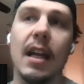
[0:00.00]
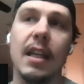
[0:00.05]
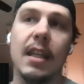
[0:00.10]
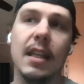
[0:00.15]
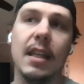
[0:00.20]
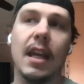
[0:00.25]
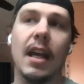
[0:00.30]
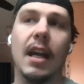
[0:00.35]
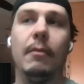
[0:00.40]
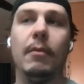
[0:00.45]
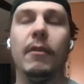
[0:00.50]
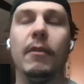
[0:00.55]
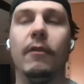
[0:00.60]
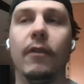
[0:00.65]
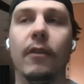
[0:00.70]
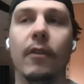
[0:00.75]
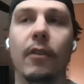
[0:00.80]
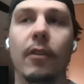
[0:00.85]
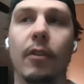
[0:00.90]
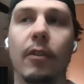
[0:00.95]
yeah, I mean,
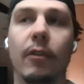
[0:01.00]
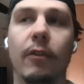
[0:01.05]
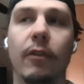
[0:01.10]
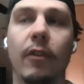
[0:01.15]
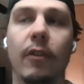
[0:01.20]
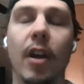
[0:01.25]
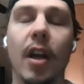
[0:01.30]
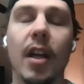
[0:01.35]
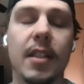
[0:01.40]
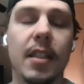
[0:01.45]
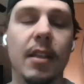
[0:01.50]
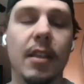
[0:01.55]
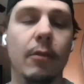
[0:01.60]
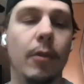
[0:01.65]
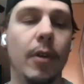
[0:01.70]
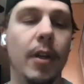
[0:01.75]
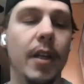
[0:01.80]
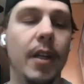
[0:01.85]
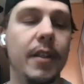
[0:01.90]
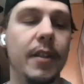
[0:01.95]
for us, it
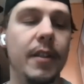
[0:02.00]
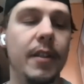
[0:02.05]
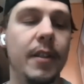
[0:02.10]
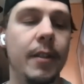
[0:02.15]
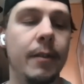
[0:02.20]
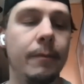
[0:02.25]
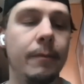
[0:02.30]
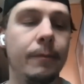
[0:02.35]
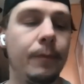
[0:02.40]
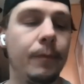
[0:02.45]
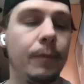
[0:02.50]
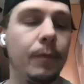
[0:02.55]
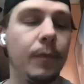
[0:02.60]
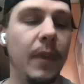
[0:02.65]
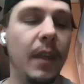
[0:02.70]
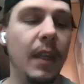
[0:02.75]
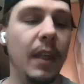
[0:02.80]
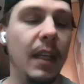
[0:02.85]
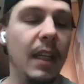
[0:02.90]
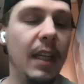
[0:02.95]
was,
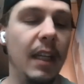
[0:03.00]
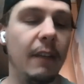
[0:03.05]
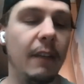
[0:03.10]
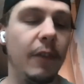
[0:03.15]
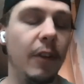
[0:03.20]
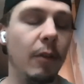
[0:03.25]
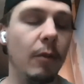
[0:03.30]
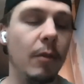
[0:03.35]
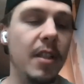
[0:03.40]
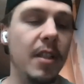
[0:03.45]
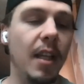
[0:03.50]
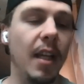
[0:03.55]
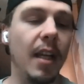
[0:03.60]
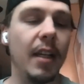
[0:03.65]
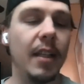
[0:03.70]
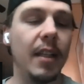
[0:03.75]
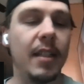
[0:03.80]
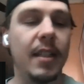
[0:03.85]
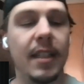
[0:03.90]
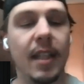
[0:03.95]
if there was
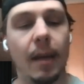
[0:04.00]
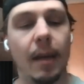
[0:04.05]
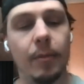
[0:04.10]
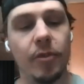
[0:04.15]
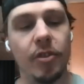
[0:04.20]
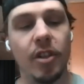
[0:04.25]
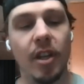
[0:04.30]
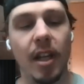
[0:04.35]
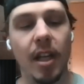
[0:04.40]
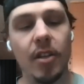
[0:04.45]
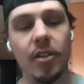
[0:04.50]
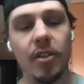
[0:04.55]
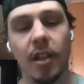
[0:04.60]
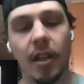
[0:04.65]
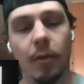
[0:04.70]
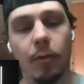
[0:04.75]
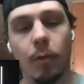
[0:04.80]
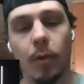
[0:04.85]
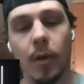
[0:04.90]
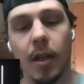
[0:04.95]
like a step change,
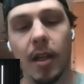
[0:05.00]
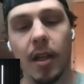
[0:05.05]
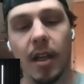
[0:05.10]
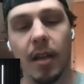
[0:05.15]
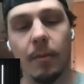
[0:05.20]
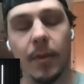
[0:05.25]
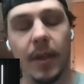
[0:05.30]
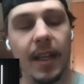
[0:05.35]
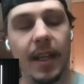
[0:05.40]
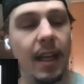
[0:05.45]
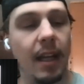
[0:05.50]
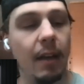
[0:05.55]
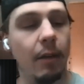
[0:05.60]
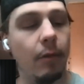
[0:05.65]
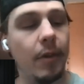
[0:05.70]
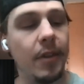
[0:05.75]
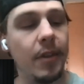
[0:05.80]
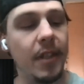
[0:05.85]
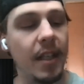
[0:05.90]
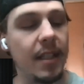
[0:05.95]
like it
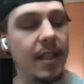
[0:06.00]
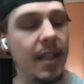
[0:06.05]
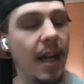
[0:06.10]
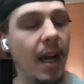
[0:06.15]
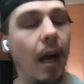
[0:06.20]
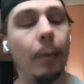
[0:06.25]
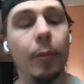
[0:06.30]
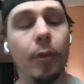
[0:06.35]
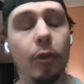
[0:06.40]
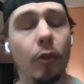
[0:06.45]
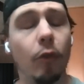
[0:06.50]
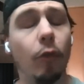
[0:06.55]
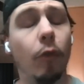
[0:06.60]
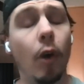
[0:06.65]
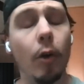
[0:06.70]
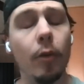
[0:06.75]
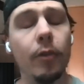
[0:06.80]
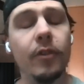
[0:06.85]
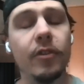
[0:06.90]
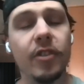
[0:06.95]
was a top
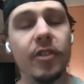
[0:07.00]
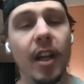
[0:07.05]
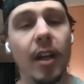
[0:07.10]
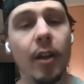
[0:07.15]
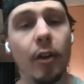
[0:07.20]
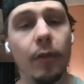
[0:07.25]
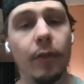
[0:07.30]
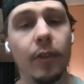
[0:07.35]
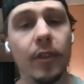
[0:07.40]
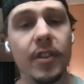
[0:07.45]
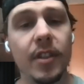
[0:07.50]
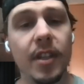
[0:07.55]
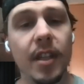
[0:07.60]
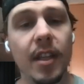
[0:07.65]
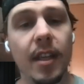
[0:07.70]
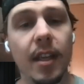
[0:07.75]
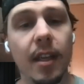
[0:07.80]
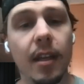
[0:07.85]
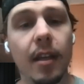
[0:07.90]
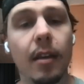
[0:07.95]
growth channel for
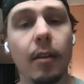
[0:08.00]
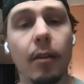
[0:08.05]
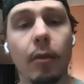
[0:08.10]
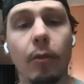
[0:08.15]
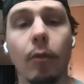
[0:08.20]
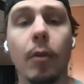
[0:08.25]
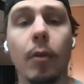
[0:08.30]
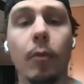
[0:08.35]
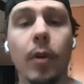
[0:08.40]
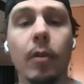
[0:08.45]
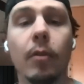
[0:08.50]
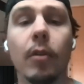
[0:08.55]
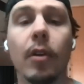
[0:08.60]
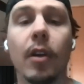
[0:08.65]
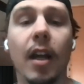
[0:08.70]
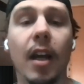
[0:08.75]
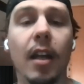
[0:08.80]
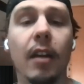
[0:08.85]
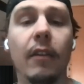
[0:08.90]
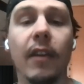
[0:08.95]
SeatGeek when we were
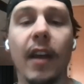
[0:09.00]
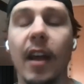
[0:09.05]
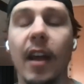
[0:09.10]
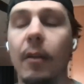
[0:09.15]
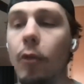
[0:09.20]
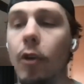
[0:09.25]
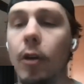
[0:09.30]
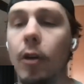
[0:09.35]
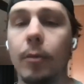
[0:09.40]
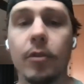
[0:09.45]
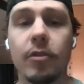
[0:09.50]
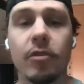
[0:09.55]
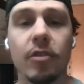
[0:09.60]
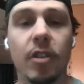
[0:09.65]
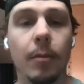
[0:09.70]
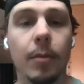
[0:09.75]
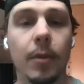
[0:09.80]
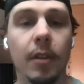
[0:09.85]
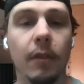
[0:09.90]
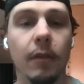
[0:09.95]
kind of had a more
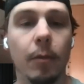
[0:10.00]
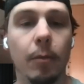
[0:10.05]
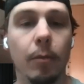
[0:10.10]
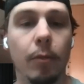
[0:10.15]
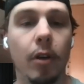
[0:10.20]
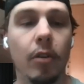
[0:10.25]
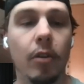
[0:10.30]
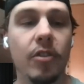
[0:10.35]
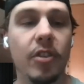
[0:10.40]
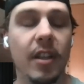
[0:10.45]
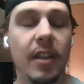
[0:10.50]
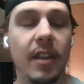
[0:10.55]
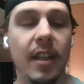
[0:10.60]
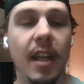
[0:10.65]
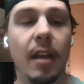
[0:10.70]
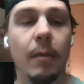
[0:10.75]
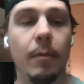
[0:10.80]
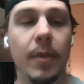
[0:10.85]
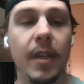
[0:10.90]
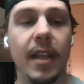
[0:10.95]
prescriptive approach, and
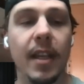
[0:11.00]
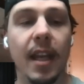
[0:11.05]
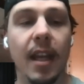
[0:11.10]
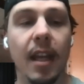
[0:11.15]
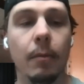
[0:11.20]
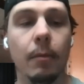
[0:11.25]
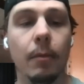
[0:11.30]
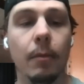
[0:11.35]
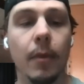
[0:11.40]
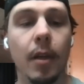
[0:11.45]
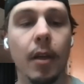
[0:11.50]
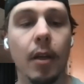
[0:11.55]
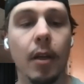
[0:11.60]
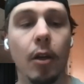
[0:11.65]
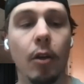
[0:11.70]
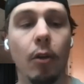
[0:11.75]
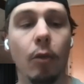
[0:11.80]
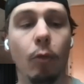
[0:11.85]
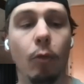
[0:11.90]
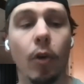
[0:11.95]
then it became
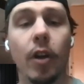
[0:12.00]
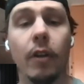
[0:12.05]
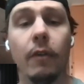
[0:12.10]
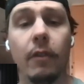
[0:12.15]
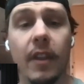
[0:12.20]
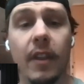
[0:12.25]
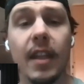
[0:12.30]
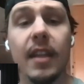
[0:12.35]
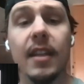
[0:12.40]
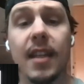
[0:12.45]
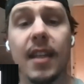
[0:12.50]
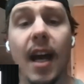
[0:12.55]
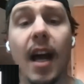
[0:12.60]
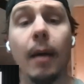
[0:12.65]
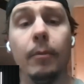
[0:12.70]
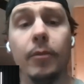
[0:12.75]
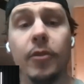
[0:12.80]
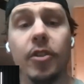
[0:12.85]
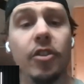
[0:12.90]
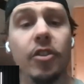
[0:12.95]
one of the
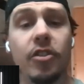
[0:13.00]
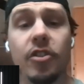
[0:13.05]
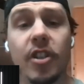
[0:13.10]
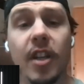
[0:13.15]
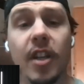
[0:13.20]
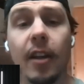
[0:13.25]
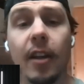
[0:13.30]
top just